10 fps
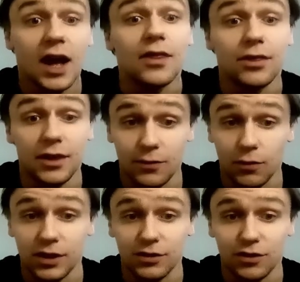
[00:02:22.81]
and then
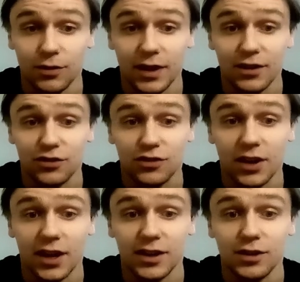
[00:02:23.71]
what you do is
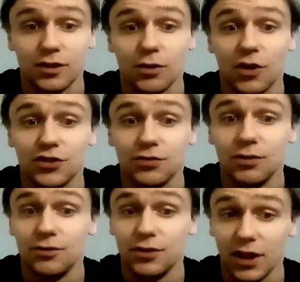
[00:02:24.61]
you go on to
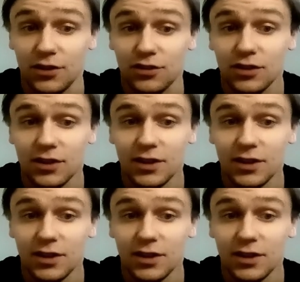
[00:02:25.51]
the verse.